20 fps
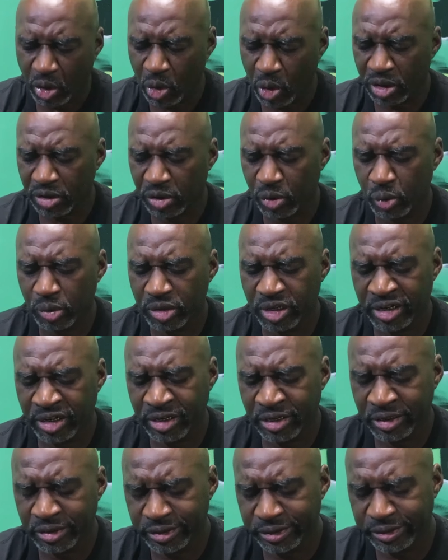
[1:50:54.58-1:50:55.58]
you're going through
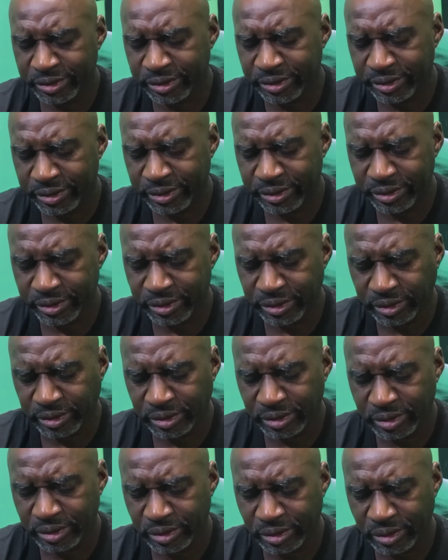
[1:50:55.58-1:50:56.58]
things,
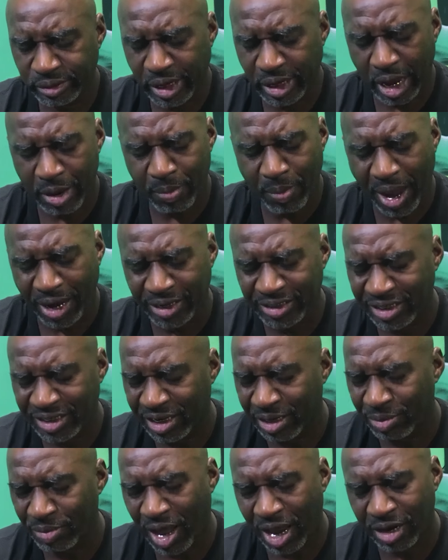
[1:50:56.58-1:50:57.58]
they might
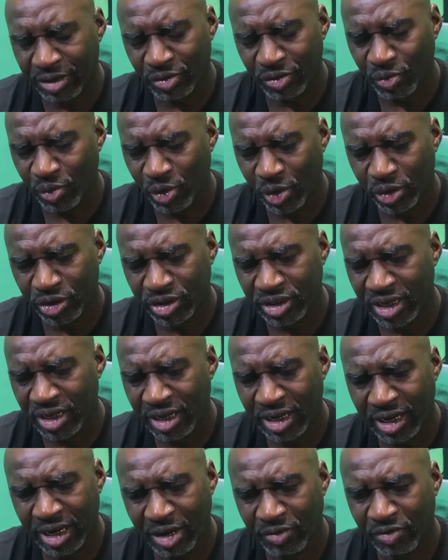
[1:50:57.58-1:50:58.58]
seem like the
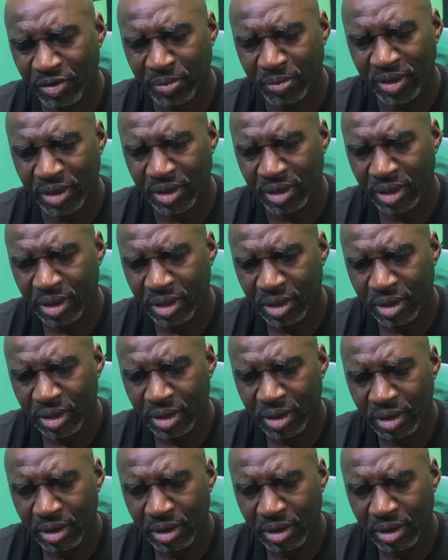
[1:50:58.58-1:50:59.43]
worst thing ever, but